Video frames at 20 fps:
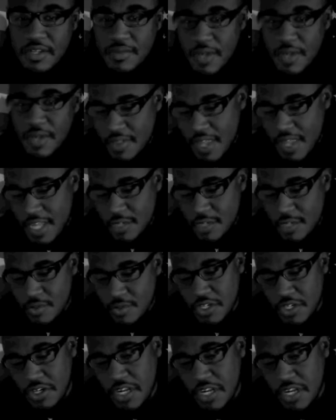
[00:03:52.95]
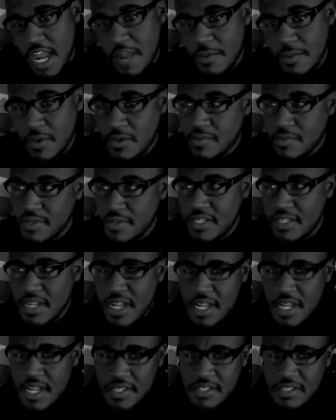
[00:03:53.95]
I mean, that's what your camera would be,
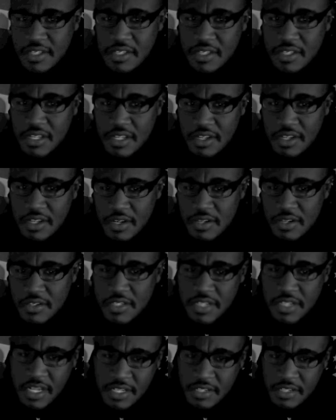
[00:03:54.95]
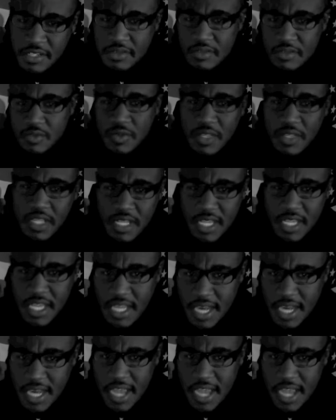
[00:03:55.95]
you know, set to, is what the key
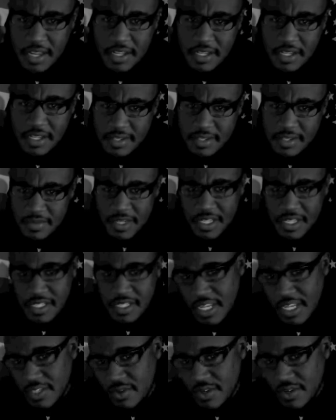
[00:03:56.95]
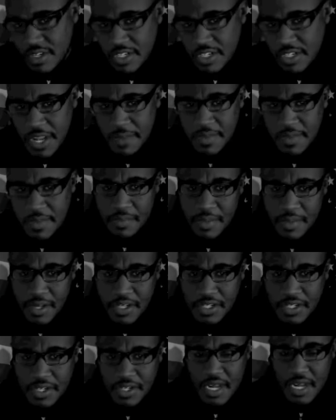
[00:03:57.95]
light is, because that's going to shape the
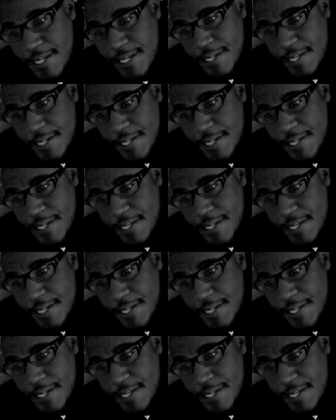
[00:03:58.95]
picture.